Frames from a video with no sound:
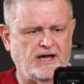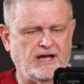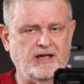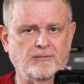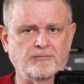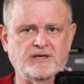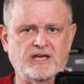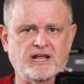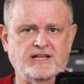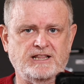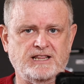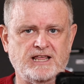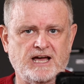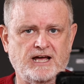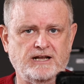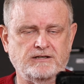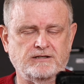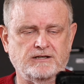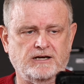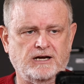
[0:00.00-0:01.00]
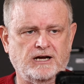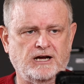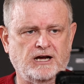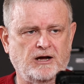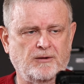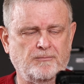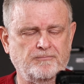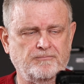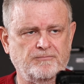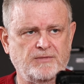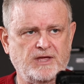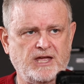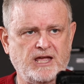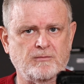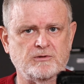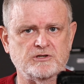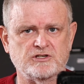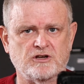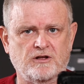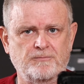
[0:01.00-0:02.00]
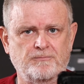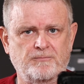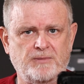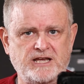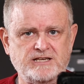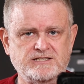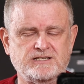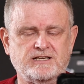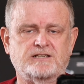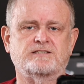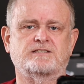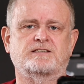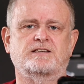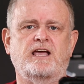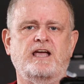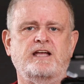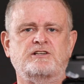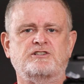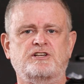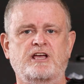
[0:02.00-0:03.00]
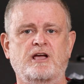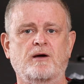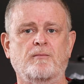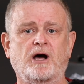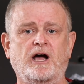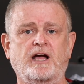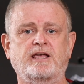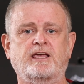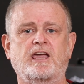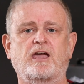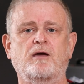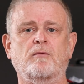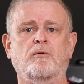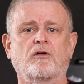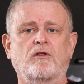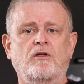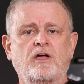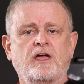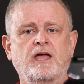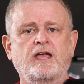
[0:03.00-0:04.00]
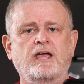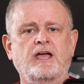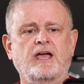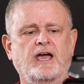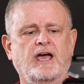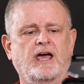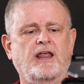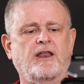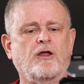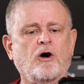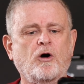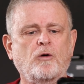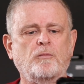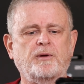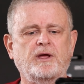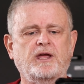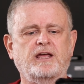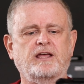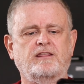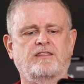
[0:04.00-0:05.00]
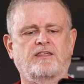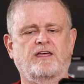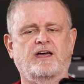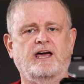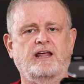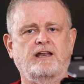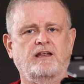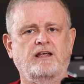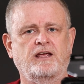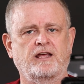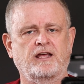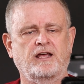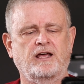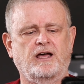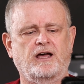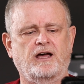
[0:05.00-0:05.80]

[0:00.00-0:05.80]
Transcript: I am getting that Amazon Basics HDMI cable and hoping that